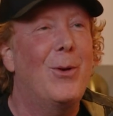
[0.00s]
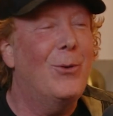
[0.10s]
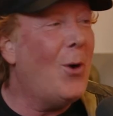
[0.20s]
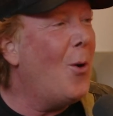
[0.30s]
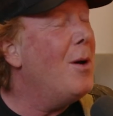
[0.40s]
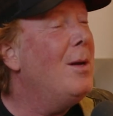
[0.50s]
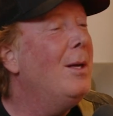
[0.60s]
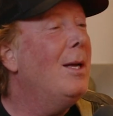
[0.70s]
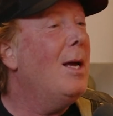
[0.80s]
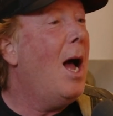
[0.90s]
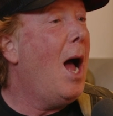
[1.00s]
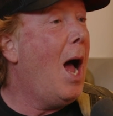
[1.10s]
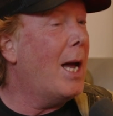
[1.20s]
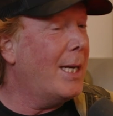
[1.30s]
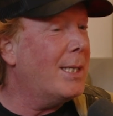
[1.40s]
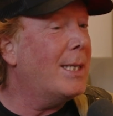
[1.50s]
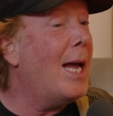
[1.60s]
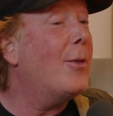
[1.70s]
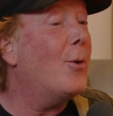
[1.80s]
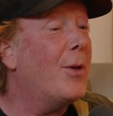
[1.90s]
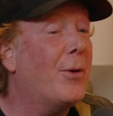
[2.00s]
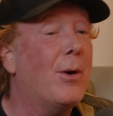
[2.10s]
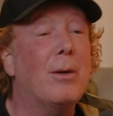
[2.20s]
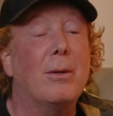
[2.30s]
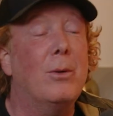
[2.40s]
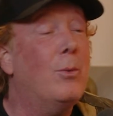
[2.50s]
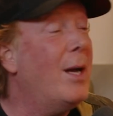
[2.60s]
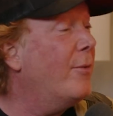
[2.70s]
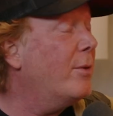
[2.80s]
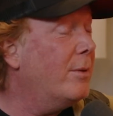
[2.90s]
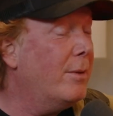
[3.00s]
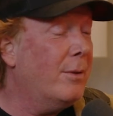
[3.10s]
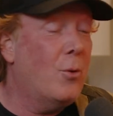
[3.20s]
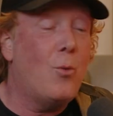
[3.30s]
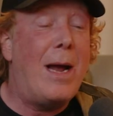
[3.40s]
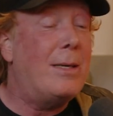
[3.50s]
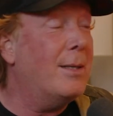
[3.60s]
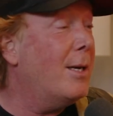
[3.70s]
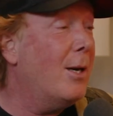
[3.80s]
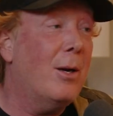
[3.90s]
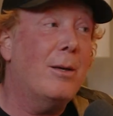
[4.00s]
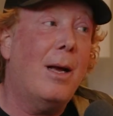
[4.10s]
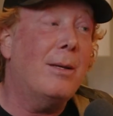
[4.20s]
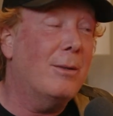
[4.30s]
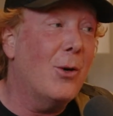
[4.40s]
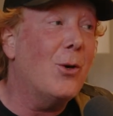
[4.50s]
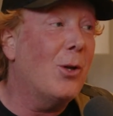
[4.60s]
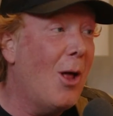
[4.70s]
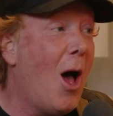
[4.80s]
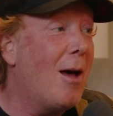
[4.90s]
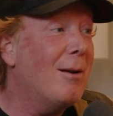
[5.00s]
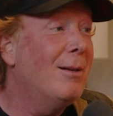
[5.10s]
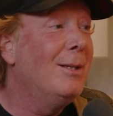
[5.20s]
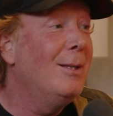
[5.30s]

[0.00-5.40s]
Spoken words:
So I get together with her. We have a great dinner and I learn a lot.